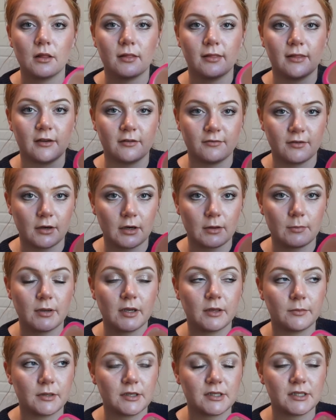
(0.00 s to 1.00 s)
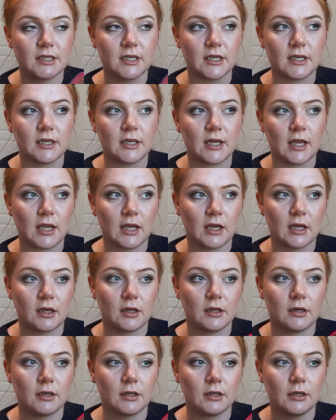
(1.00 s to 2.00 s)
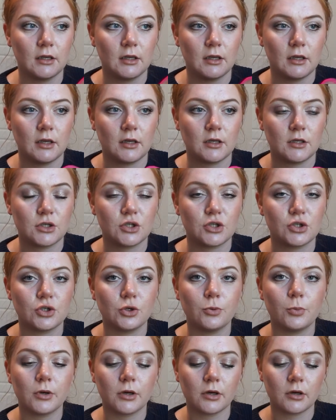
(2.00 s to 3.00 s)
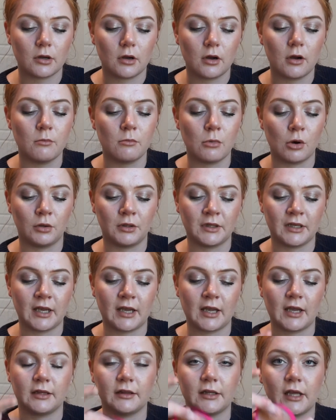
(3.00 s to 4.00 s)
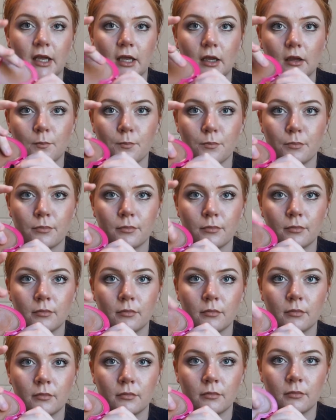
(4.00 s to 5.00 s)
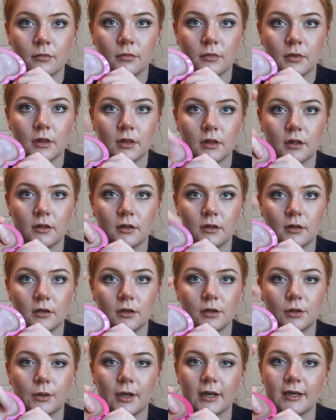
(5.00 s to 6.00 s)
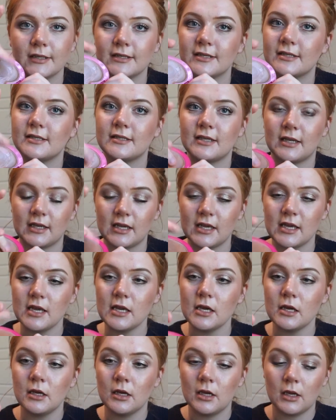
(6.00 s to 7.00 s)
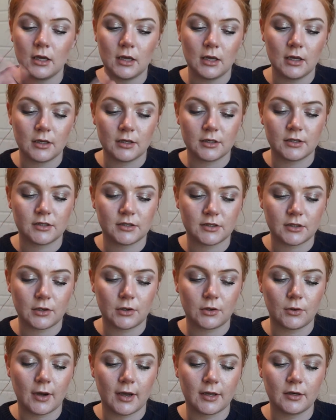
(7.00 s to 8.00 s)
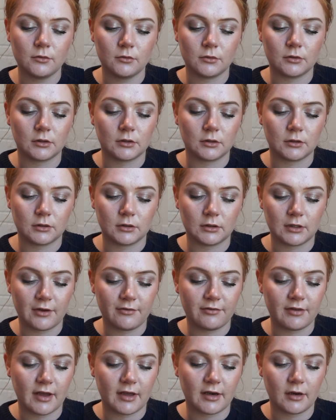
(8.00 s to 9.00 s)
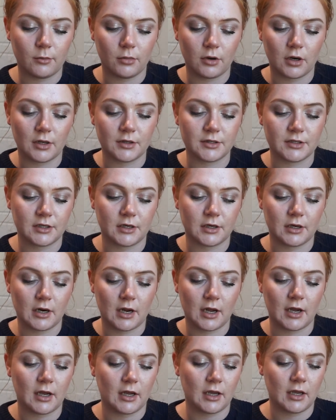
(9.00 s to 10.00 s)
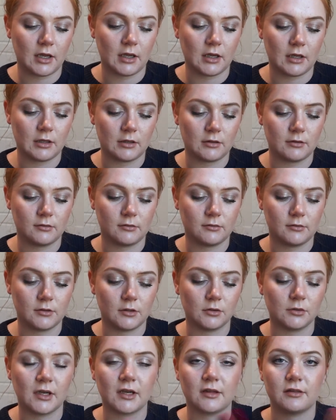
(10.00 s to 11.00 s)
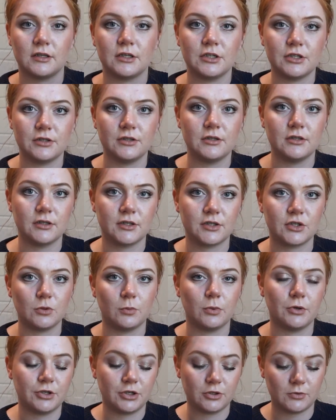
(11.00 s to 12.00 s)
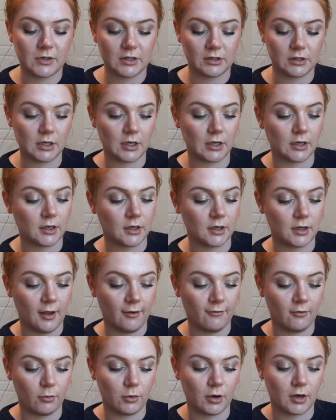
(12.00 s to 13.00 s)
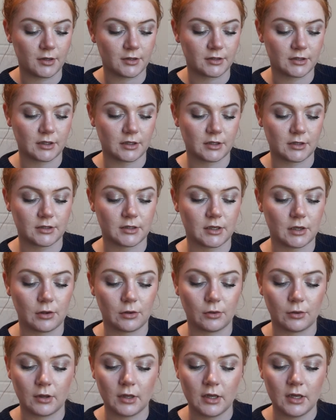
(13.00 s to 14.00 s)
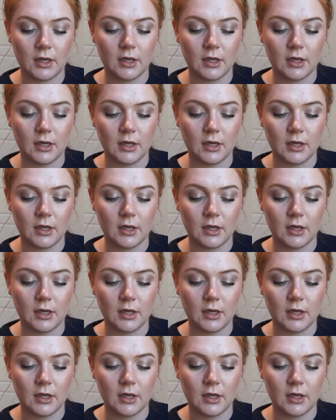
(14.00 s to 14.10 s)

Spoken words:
They're very pigmented and super emollient and like, you know, kind of sticky. So I don't love that in a bronzer. I don't like the super dewy look of a bronzer, so